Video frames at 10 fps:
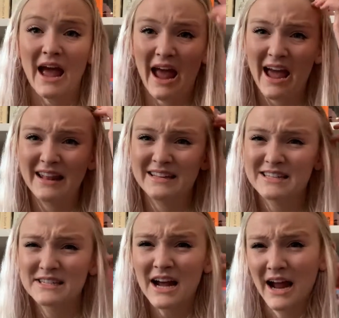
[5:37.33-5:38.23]
and
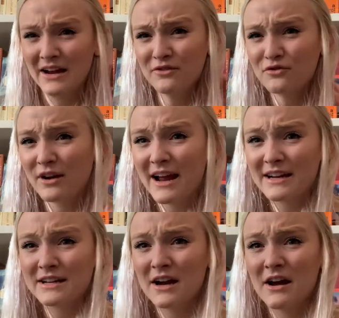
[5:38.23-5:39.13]
this is kind of
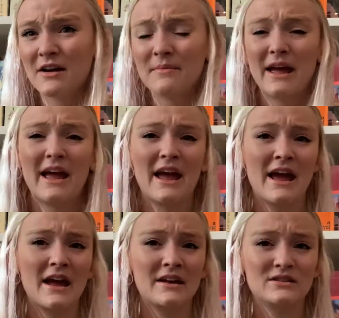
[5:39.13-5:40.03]
random
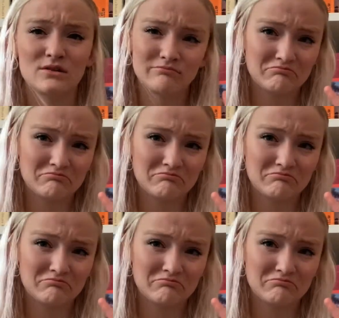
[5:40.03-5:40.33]
and